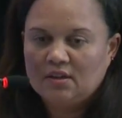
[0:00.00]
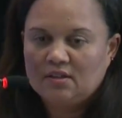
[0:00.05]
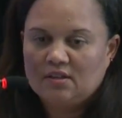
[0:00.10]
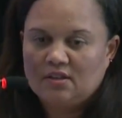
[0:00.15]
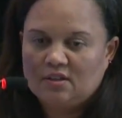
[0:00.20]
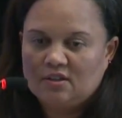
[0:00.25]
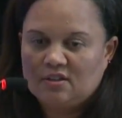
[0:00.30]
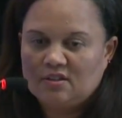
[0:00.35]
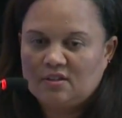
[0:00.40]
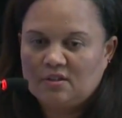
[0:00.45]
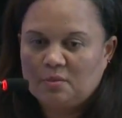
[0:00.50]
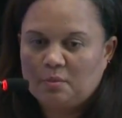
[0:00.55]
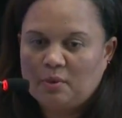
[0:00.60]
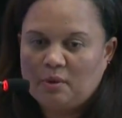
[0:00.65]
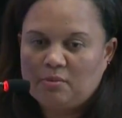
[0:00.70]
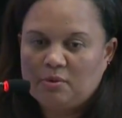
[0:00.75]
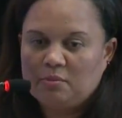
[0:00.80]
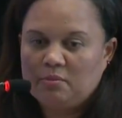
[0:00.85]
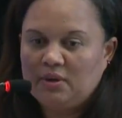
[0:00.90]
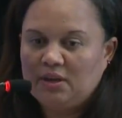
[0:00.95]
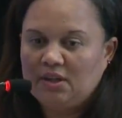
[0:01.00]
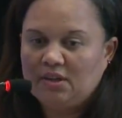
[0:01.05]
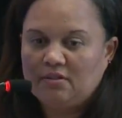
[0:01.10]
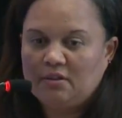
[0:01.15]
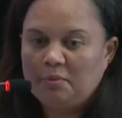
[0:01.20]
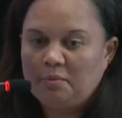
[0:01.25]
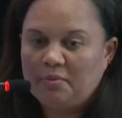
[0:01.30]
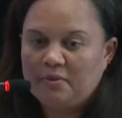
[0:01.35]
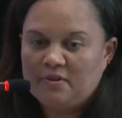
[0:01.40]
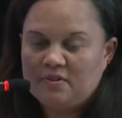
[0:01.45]
this probably
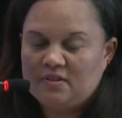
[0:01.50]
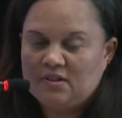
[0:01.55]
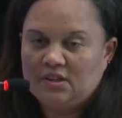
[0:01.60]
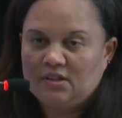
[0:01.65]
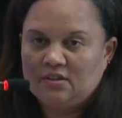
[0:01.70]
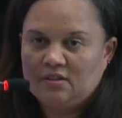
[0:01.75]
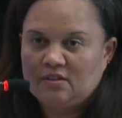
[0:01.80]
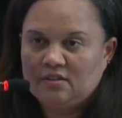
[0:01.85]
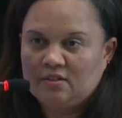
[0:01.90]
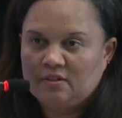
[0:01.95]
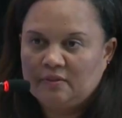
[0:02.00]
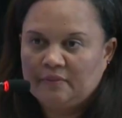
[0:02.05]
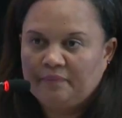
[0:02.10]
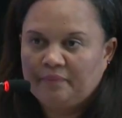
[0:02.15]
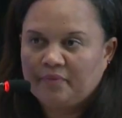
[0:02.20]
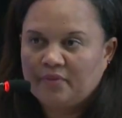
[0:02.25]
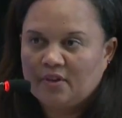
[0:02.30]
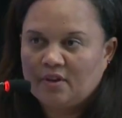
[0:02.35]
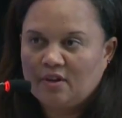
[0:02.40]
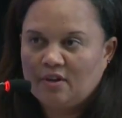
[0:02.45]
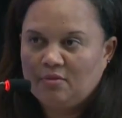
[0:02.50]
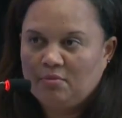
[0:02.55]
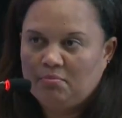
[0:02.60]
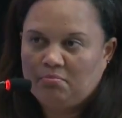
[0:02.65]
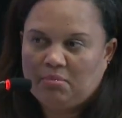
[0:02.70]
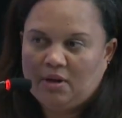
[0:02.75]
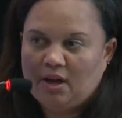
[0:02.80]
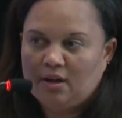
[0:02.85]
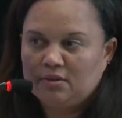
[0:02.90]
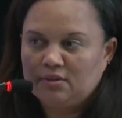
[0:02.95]
represents
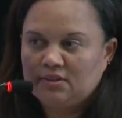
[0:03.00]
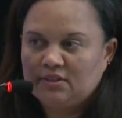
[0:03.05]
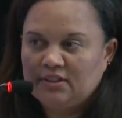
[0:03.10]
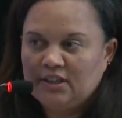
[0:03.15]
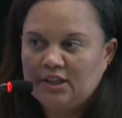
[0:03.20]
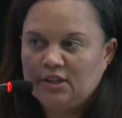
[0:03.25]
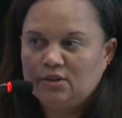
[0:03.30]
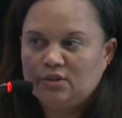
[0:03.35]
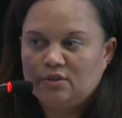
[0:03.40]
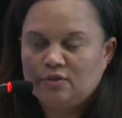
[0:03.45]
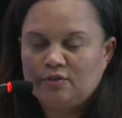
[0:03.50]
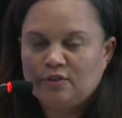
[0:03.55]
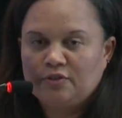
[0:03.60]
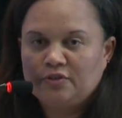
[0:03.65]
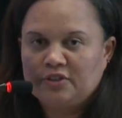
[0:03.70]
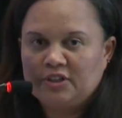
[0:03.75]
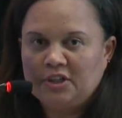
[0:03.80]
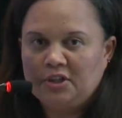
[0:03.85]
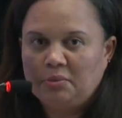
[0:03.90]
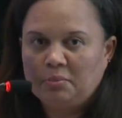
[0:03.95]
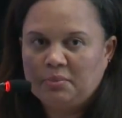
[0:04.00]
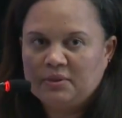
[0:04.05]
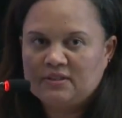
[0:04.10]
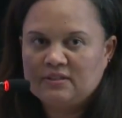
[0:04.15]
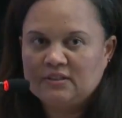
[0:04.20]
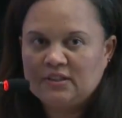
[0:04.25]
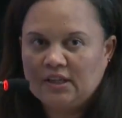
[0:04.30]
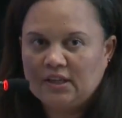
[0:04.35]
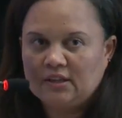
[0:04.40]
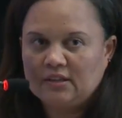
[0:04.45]
about 10 to
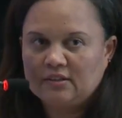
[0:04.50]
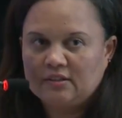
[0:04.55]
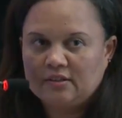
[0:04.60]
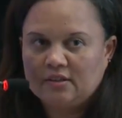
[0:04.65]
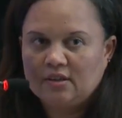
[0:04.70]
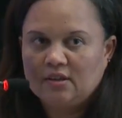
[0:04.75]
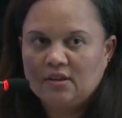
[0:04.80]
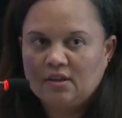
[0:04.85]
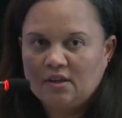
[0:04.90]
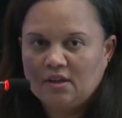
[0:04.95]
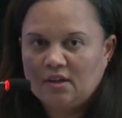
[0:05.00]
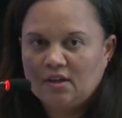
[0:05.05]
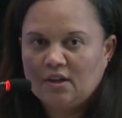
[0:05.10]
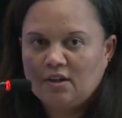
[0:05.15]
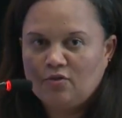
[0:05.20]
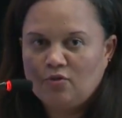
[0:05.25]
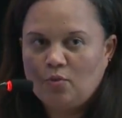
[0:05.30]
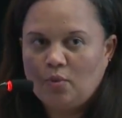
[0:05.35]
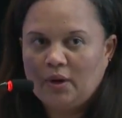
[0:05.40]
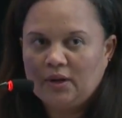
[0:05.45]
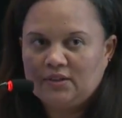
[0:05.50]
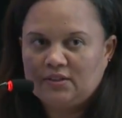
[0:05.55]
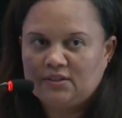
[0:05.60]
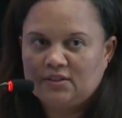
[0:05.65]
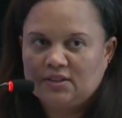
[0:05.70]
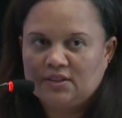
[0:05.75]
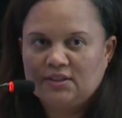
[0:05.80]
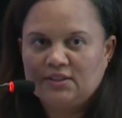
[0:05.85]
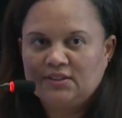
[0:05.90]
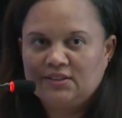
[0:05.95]
15% of
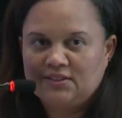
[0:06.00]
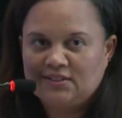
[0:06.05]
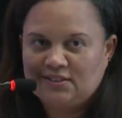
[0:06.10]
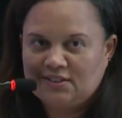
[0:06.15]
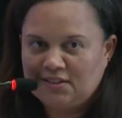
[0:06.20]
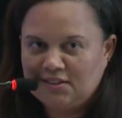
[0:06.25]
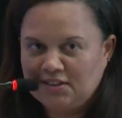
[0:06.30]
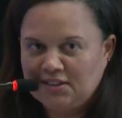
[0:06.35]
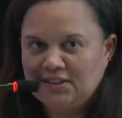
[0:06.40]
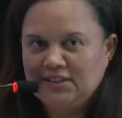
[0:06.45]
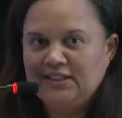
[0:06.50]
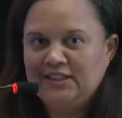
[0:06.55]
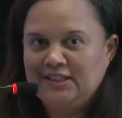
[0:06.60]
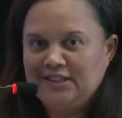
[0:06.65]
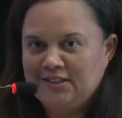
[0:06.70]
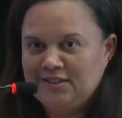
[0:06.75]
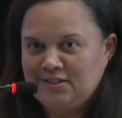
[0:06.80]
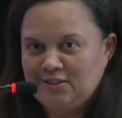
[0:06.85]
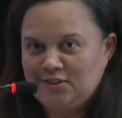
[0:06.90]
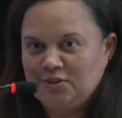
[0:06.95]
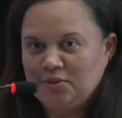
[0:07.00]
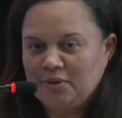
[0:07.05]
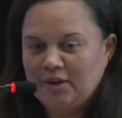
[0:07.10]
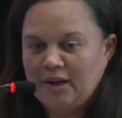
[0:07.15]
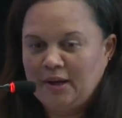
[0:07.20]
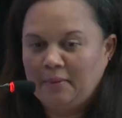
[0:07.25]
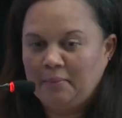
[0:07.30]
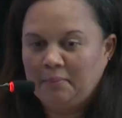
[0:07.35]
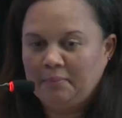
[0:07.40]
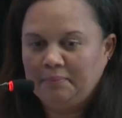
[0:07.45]
what still needs to
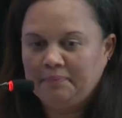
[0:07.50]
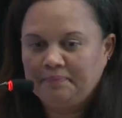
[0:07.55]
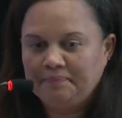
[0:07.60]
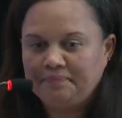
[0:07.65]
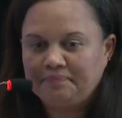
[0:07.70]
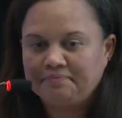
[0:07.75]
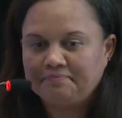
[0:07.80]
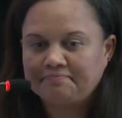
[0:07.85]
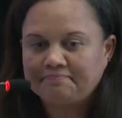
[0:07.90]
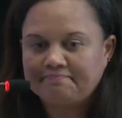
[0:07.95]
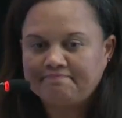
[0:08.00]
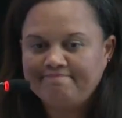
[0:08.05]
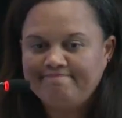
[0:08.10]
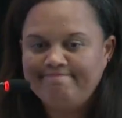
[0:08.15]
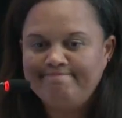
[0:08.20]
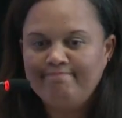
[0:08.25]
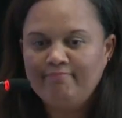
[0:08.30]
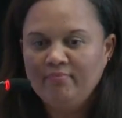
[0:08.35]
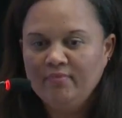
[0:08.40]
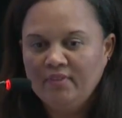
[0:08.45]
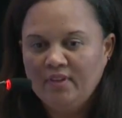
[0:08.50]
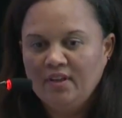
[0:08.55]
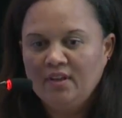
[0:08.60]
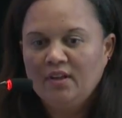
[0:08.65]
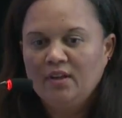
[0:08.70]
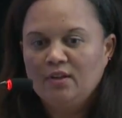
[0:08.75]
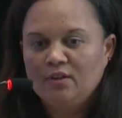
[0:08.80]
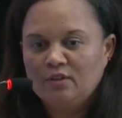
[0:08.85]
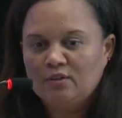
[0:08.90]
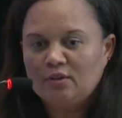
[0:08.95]
come.
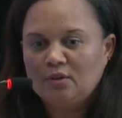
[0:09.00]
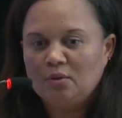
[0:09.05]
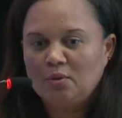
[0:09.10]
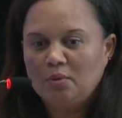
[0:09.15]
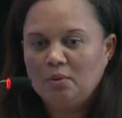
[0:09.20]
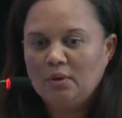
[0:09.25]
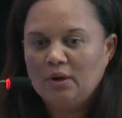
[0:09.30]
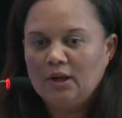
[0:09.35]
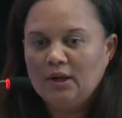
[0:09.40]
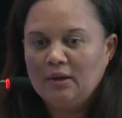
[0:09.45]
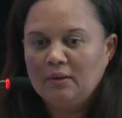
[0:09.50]
So